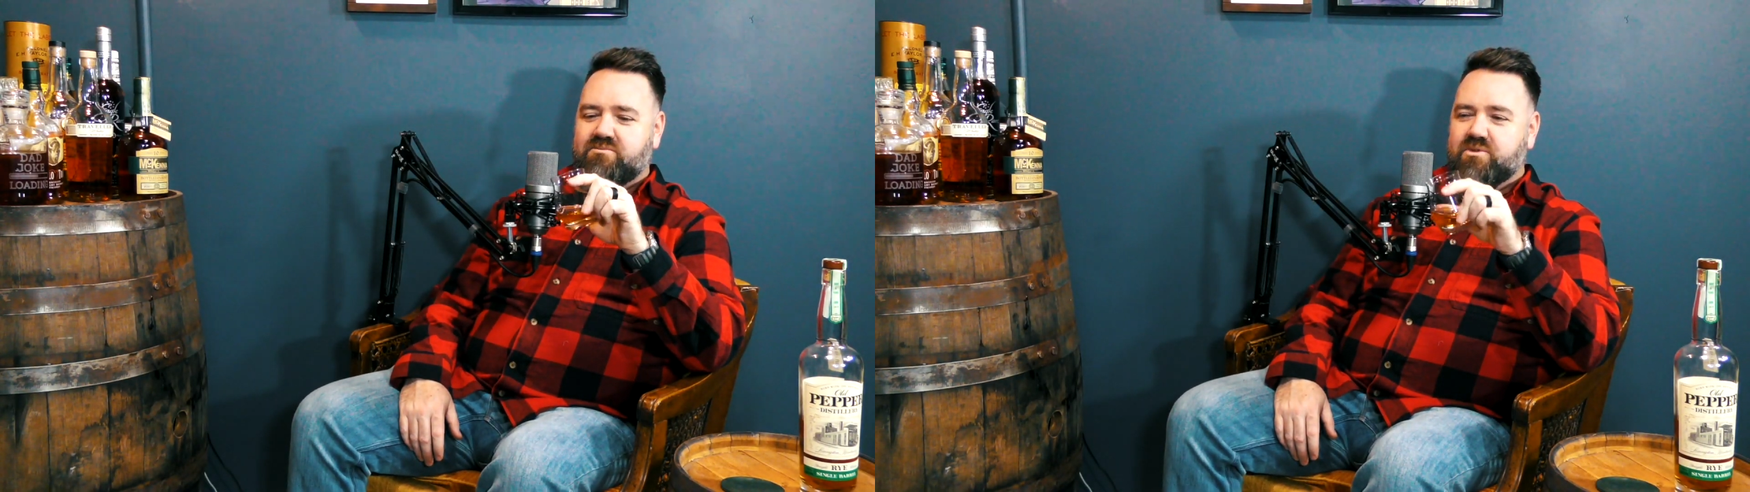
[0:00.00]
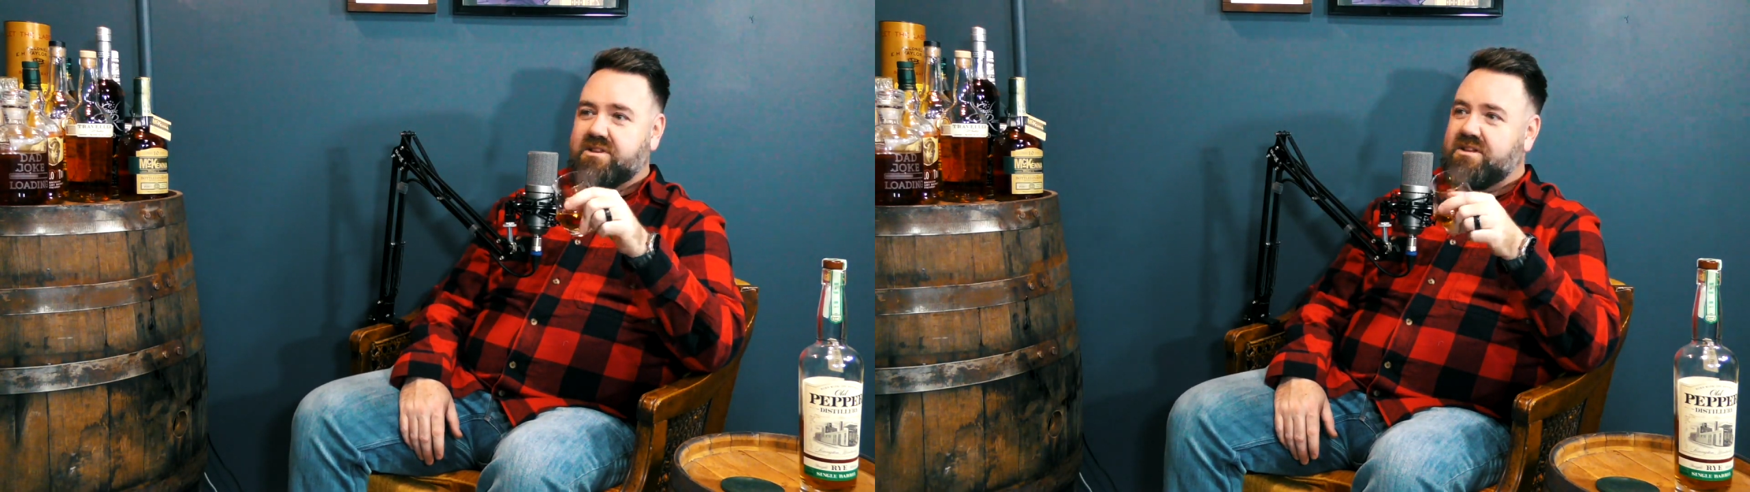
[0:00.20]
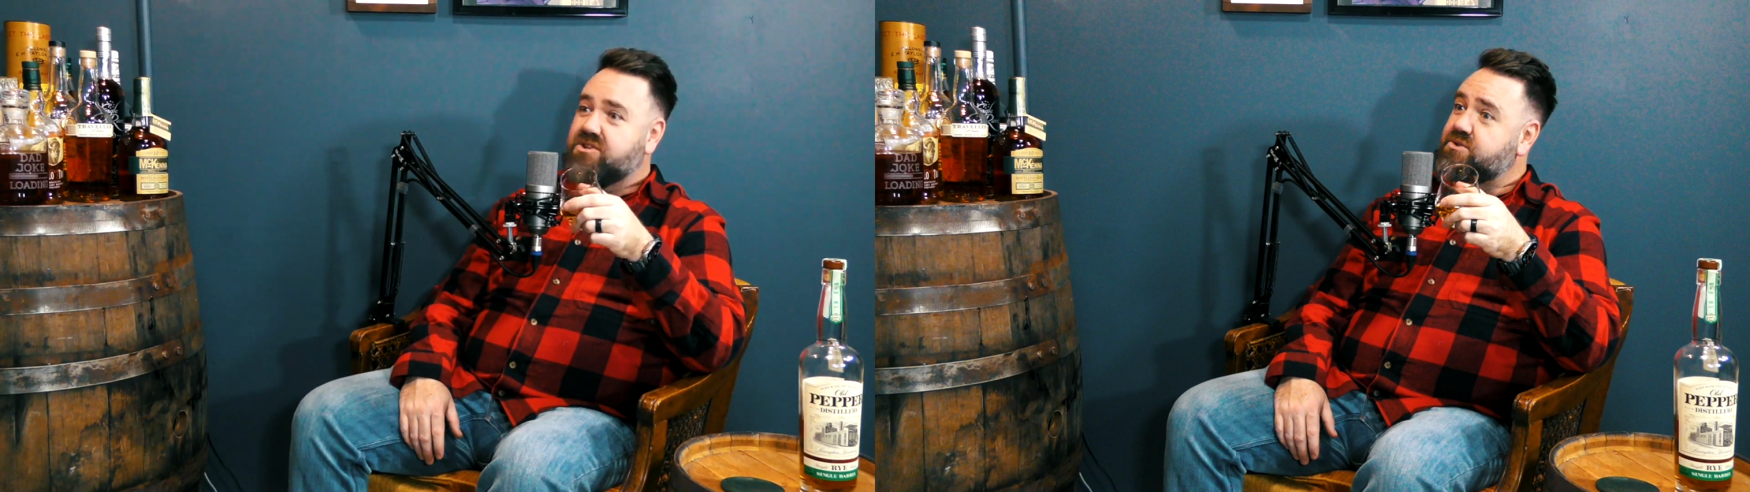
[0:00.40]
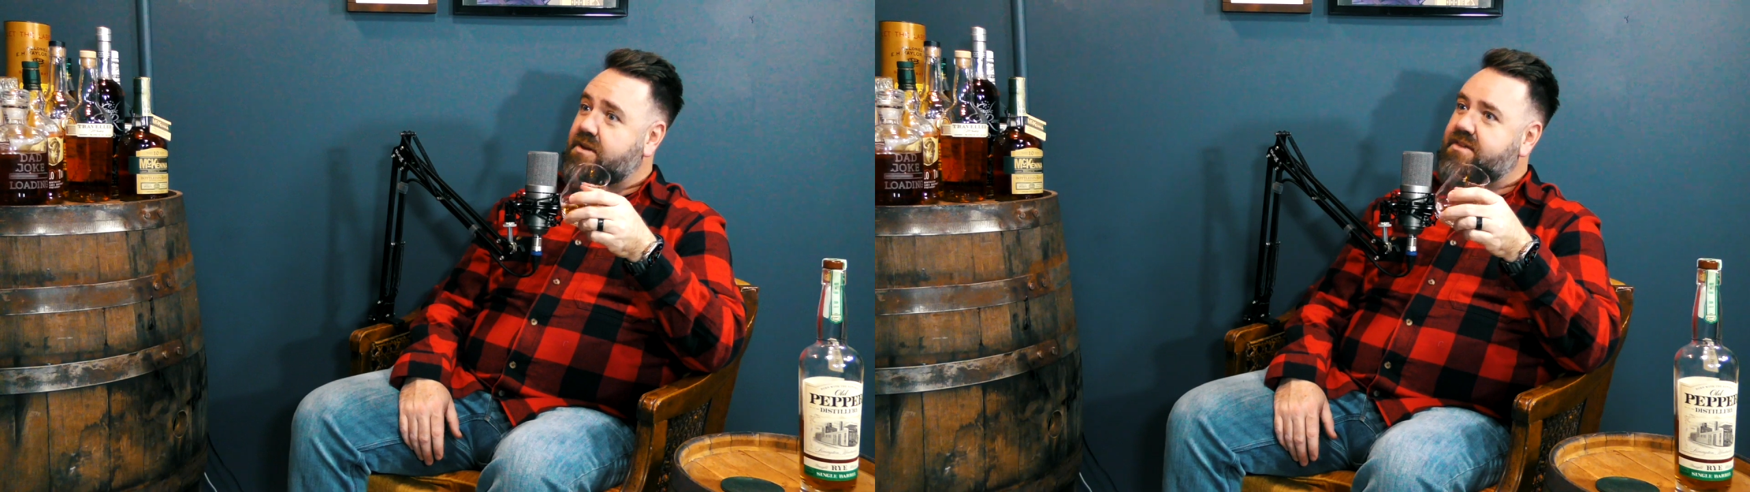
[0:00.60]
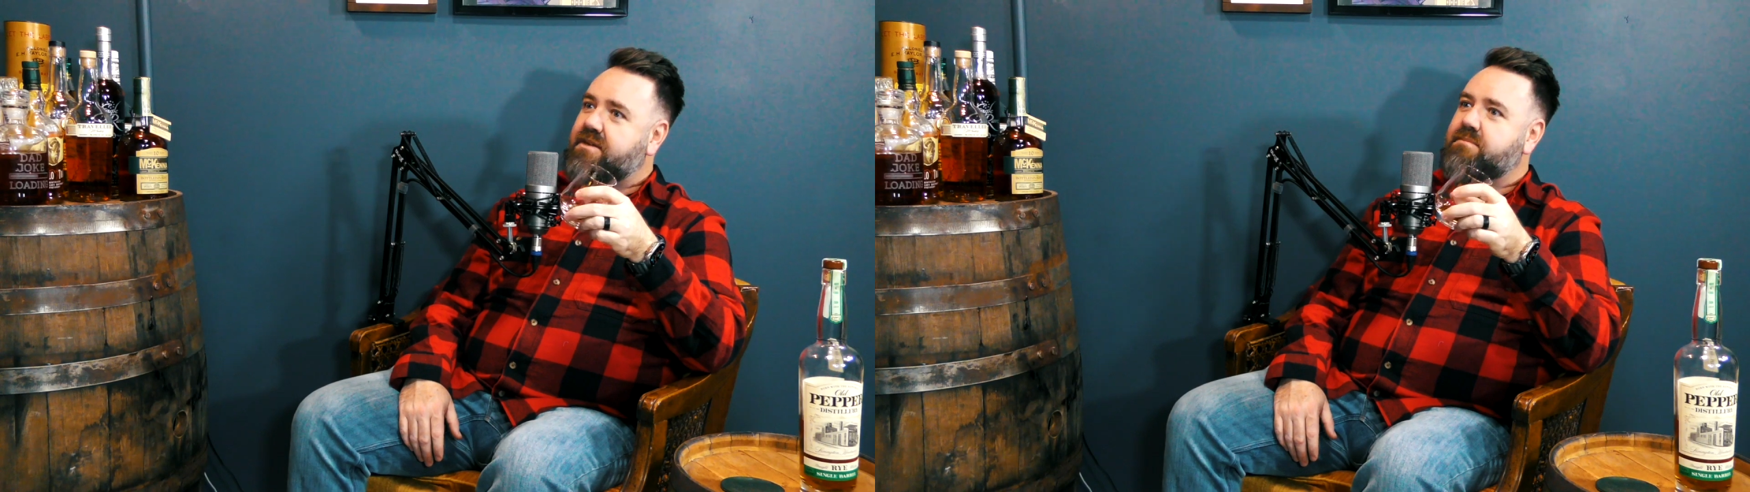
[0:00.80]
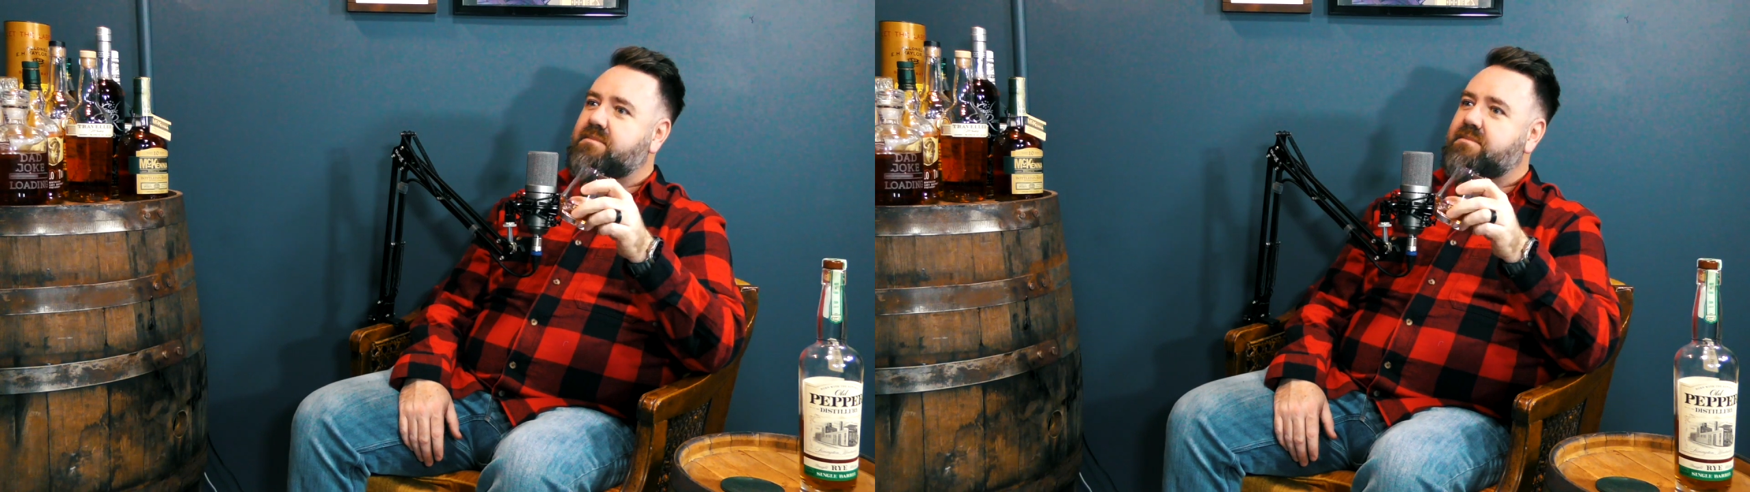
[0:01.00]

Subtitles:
really enjoyed them.